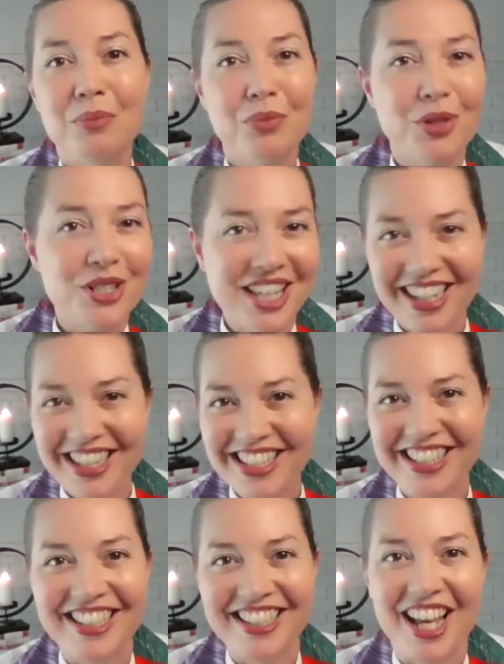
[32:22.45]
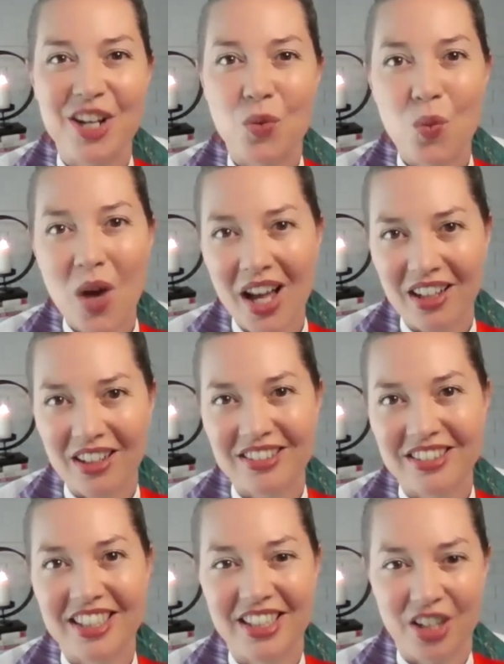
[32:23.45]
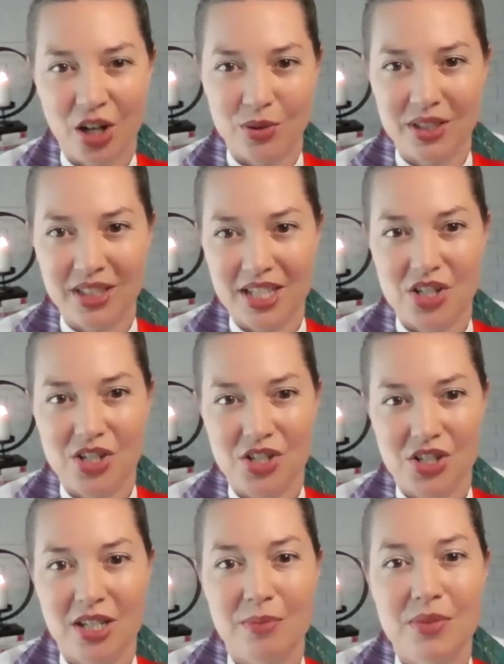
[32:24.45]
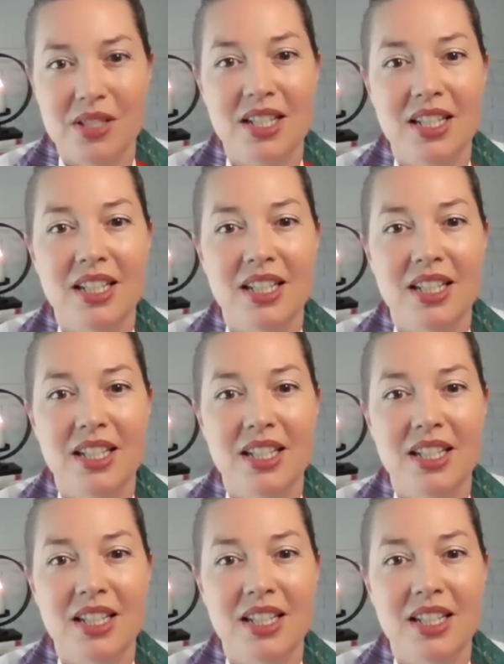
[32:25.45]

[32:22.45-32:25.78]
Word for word: protected and well in our relationships.